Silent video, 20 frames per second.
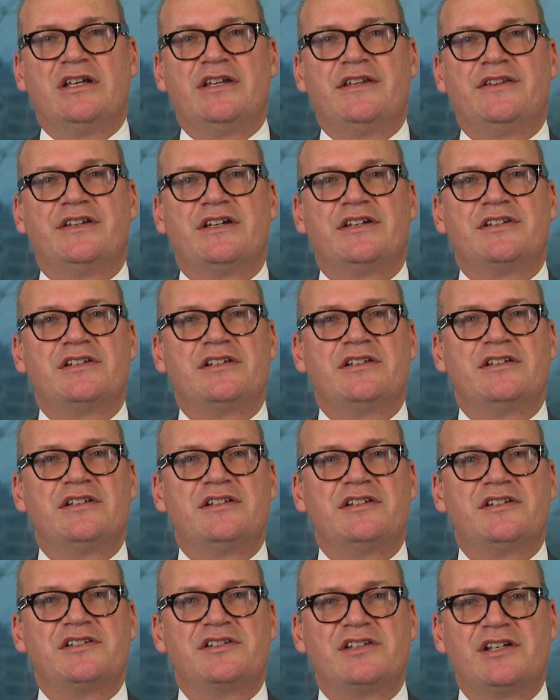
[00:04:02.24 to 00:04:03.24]
the
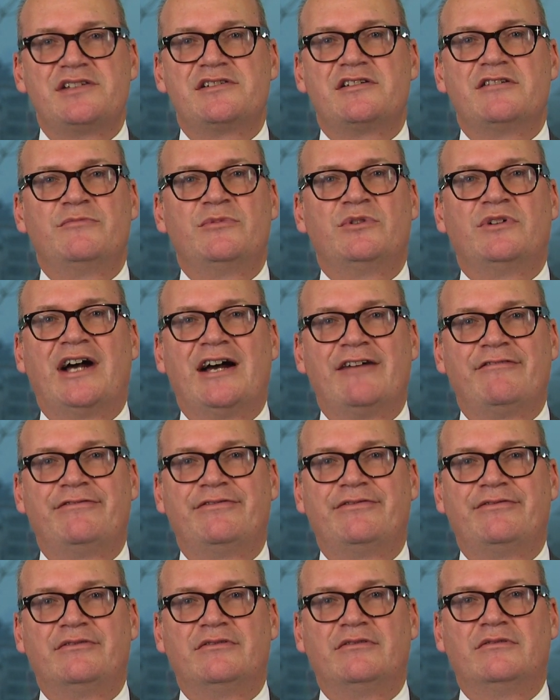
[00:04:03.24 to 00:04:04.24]
system will
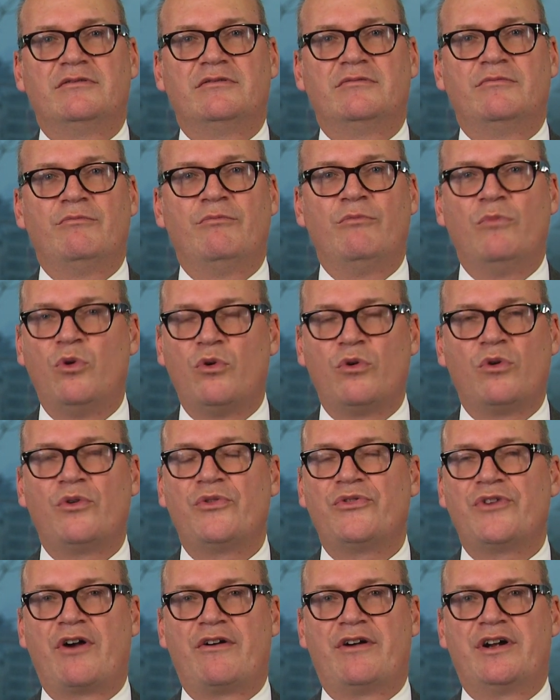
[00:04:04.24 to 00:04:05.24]
have more
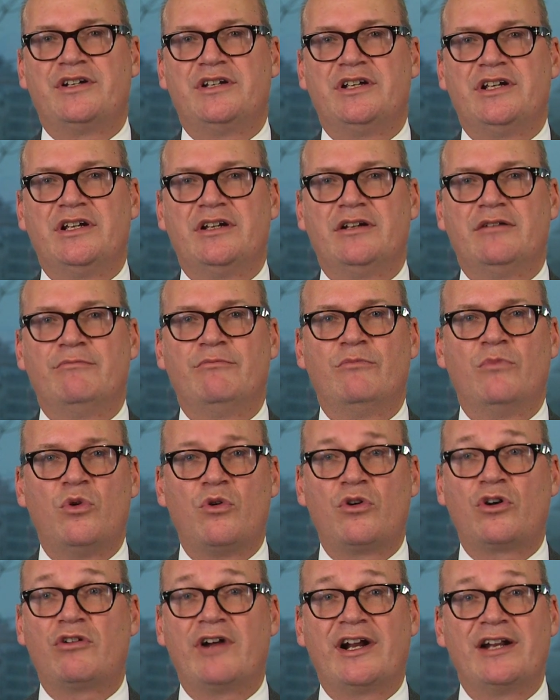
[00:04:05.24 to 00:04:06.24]
authority,
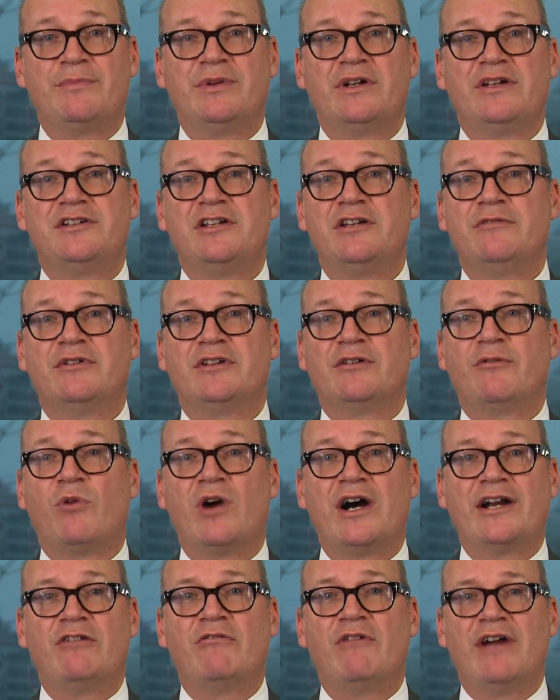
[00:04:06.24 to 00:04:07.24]
more credibility with a
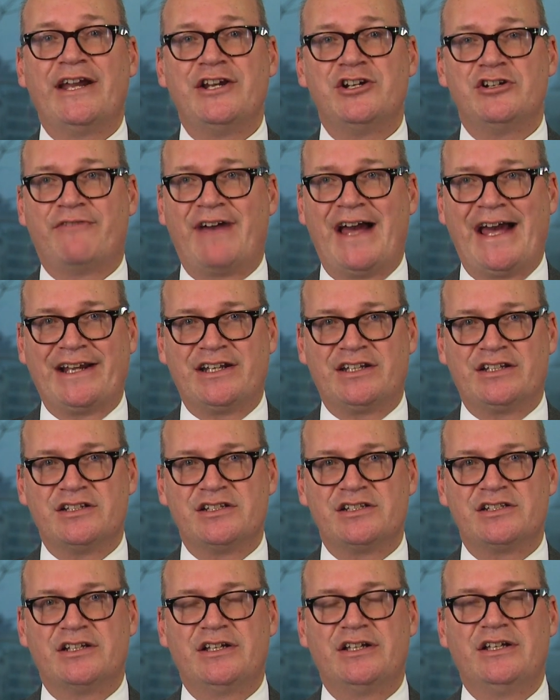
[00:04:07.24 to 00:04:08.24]
wider range of
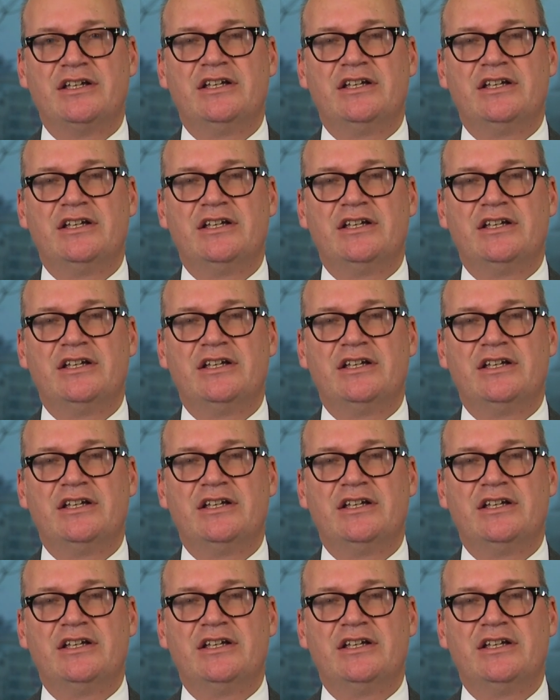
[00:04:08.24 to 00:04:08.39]
actors